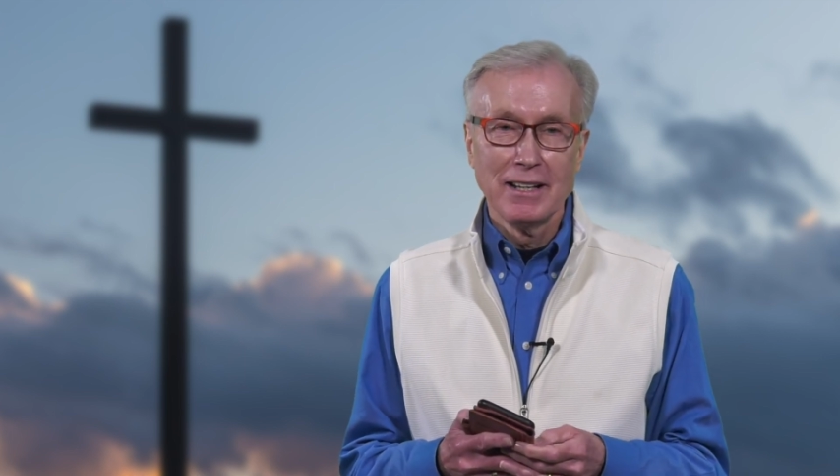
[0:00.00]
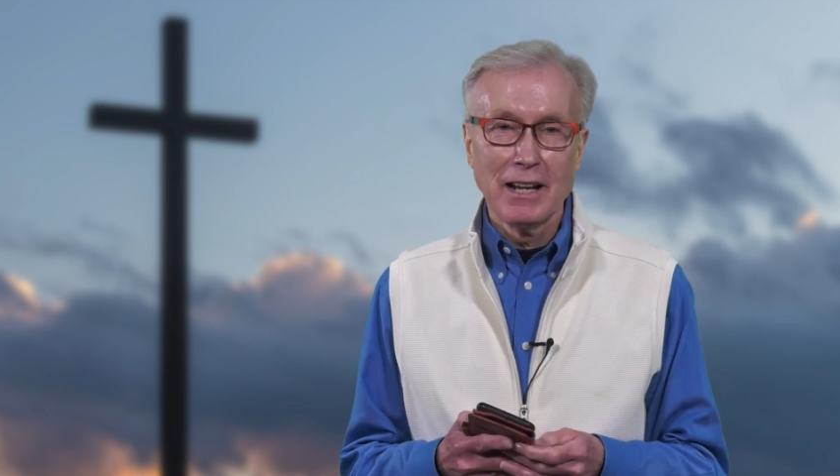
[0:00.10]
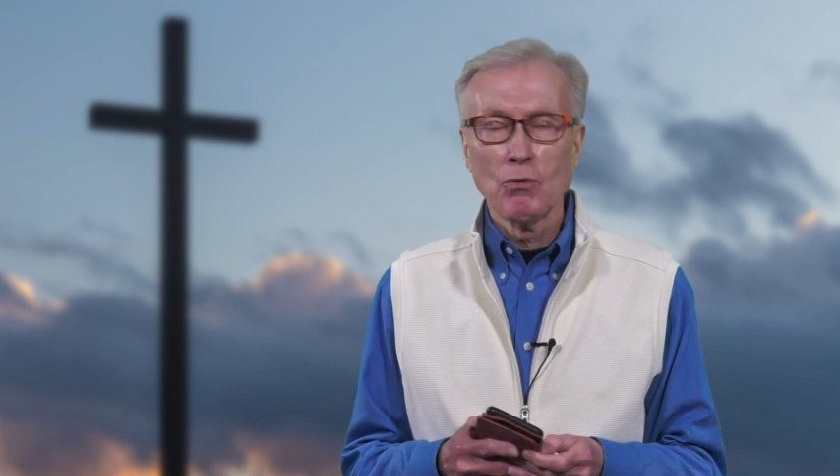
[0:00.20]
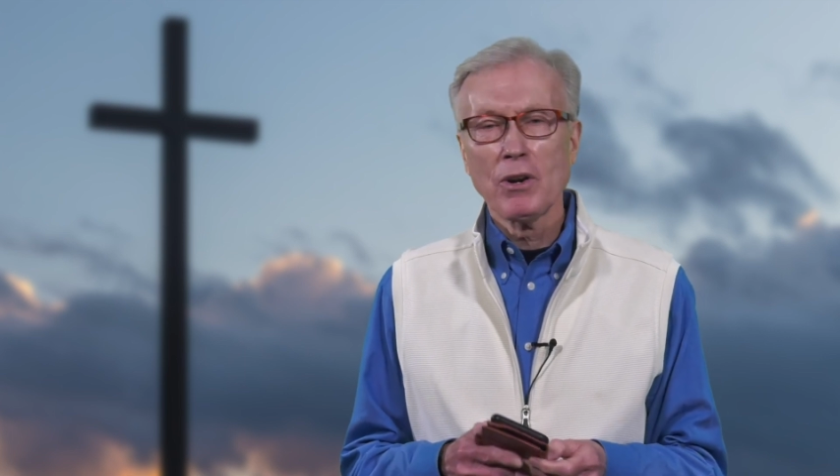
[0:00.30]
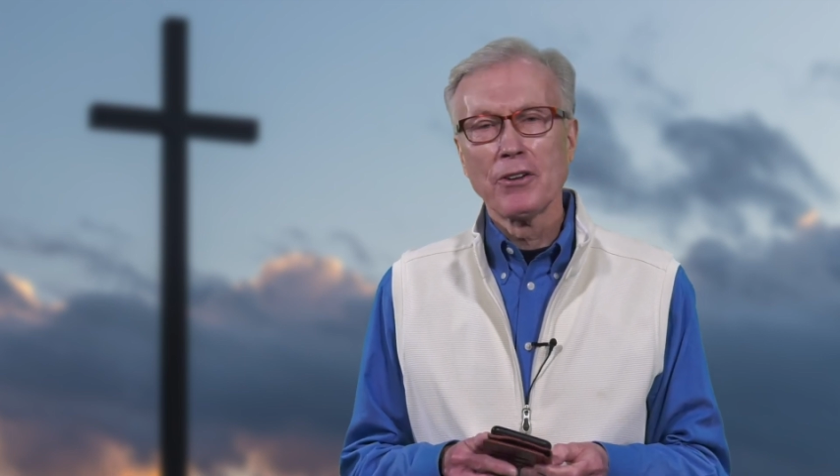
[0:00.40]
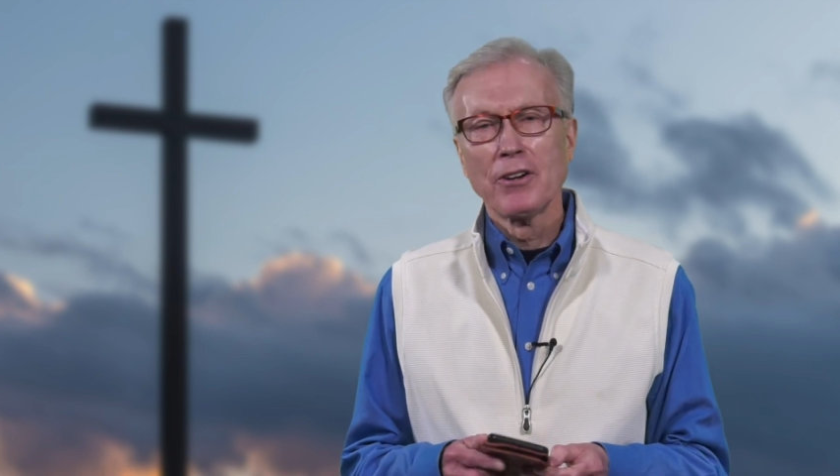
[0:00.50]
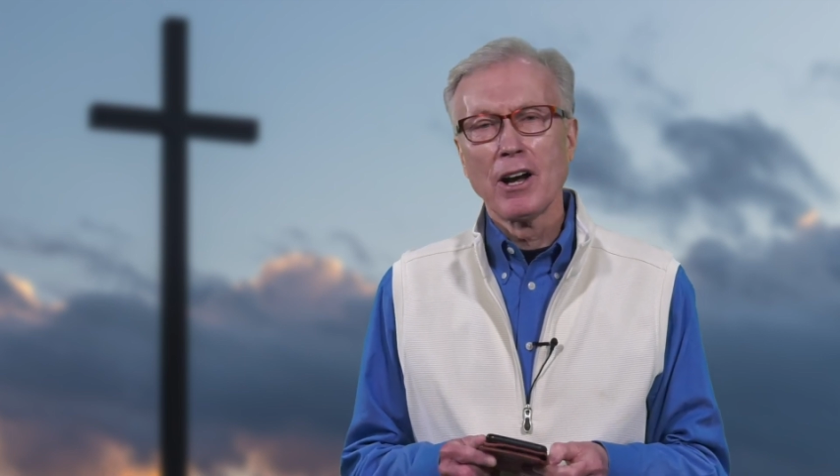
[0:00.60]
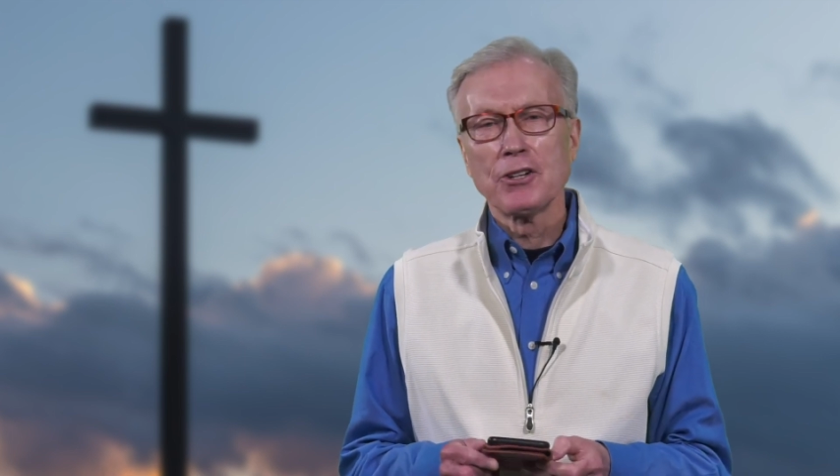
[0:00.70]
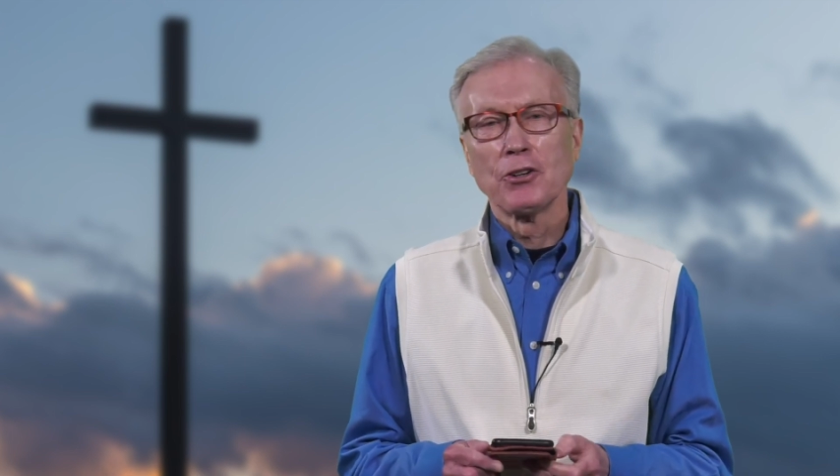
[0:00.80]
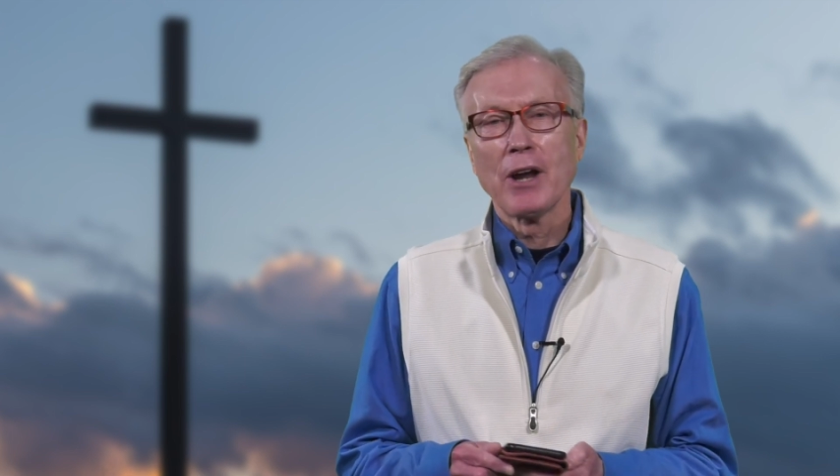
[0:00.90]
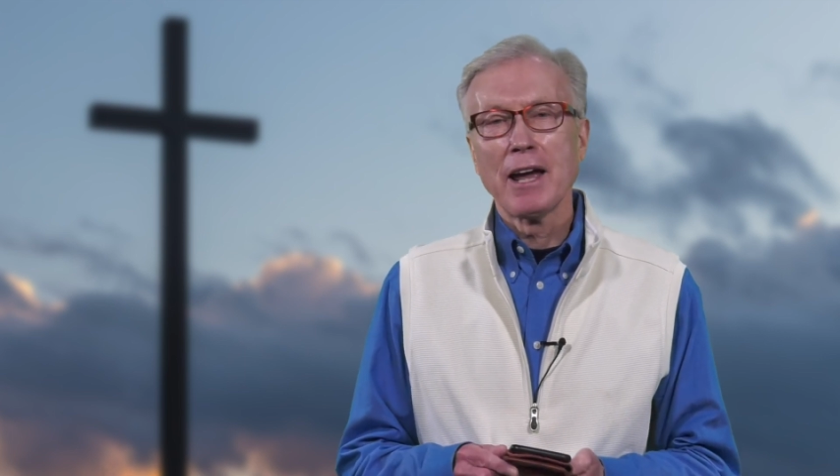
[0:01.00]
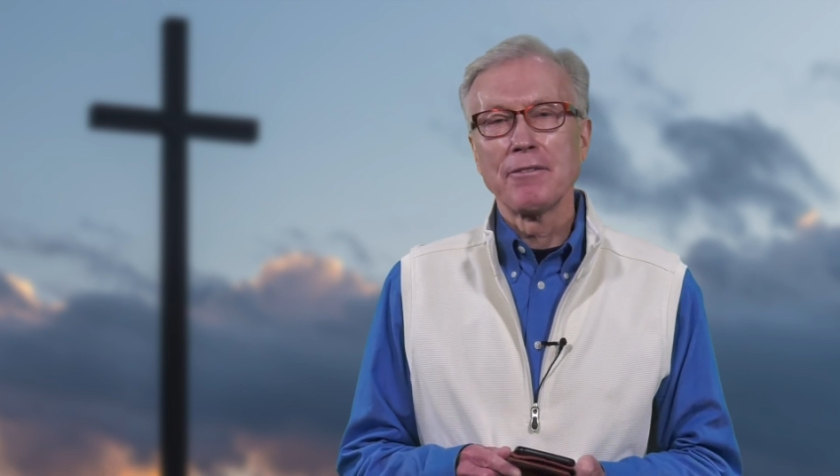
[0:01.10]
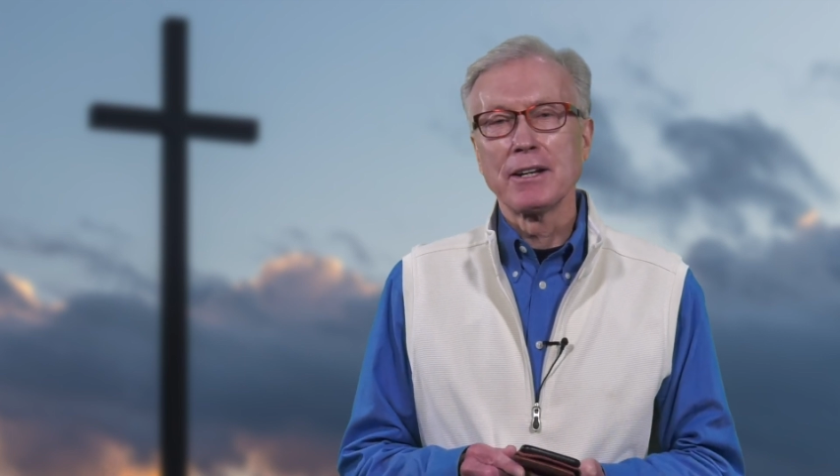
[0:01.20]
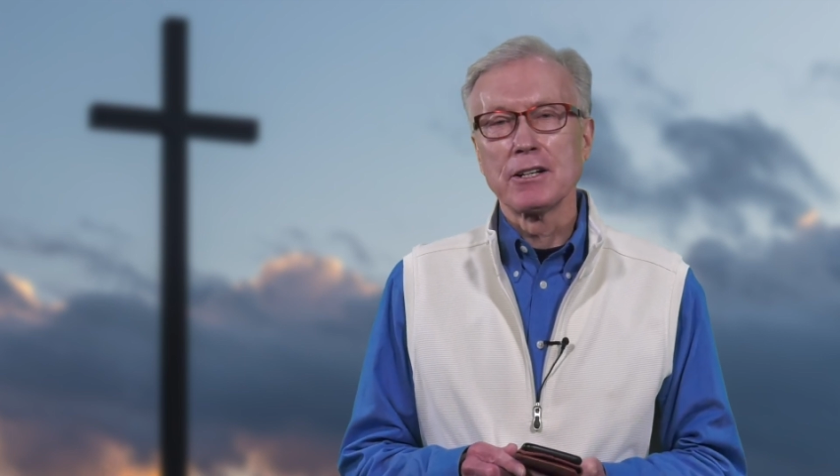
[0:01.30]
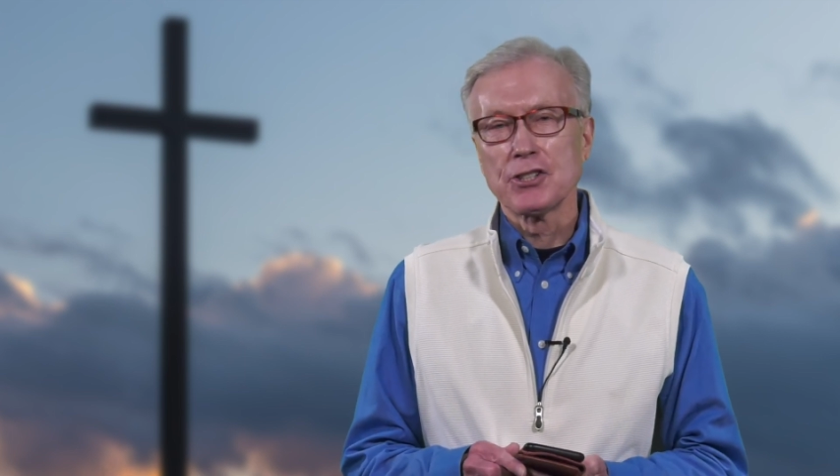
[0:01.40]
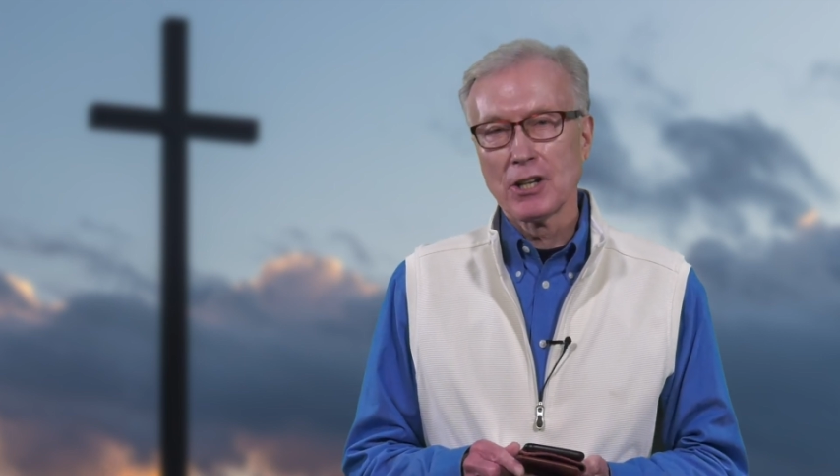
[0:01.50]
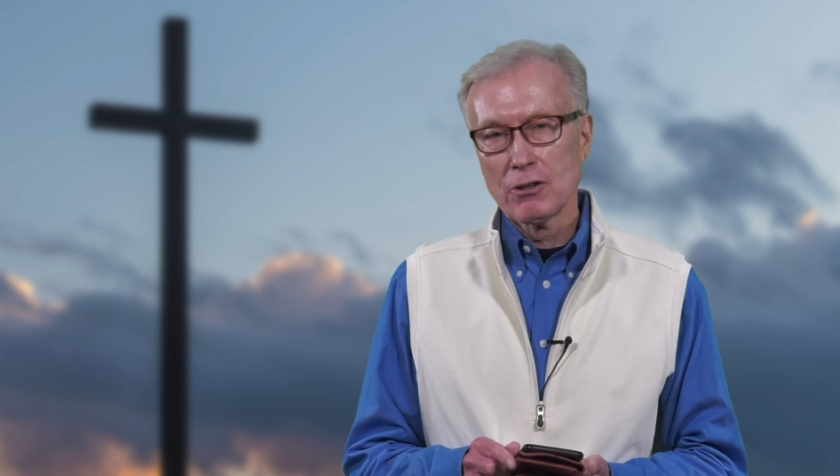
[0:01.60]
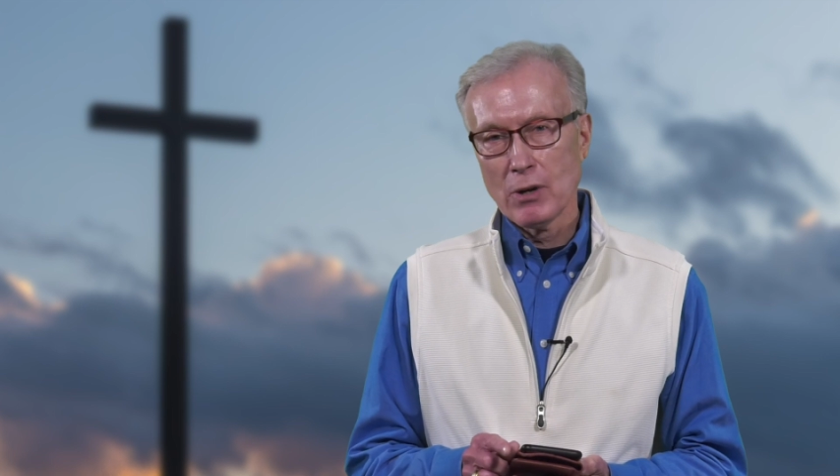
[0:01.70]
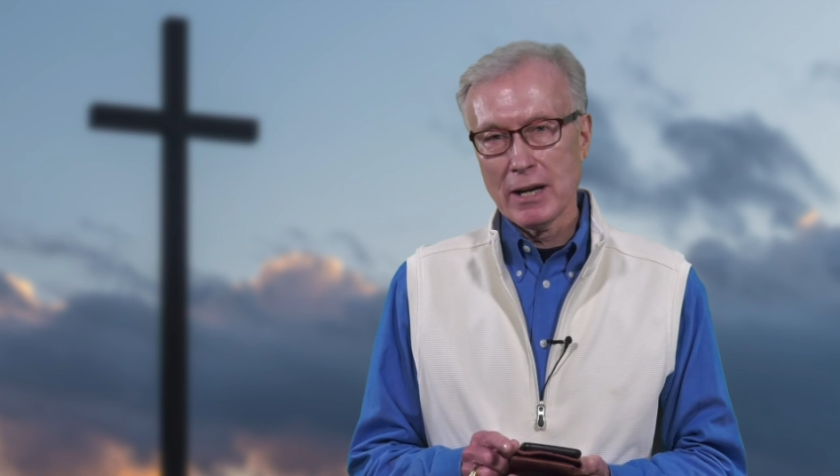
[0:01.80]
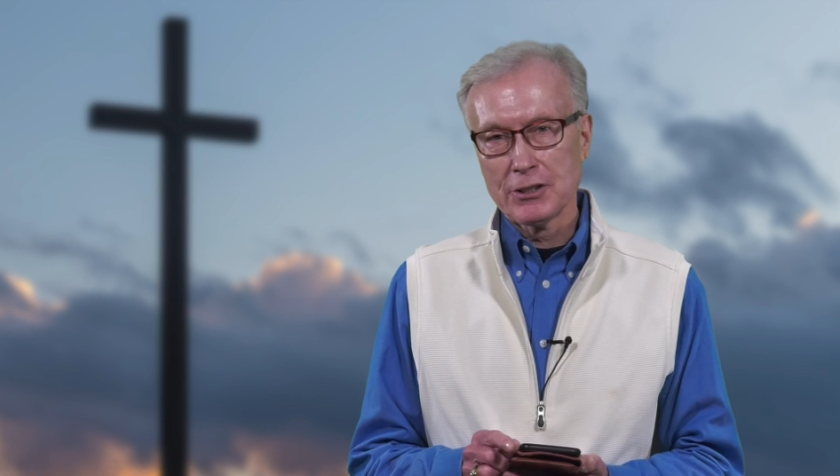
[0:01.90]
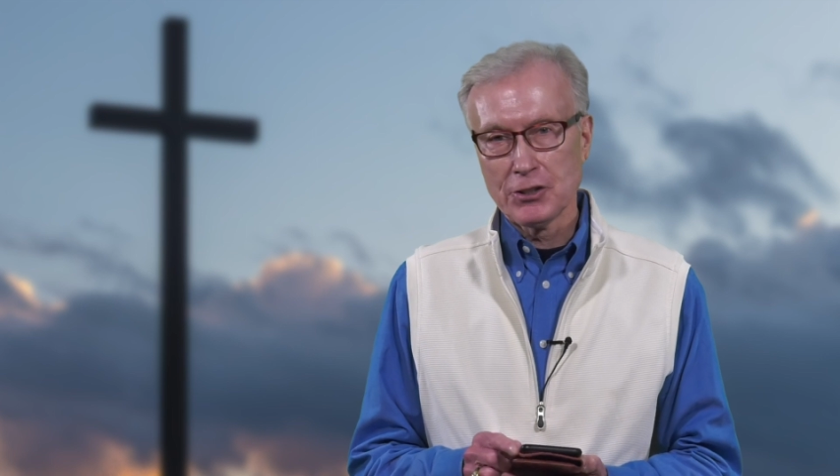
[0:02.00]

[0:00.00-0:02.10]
Now, whether or not you're having a sunrise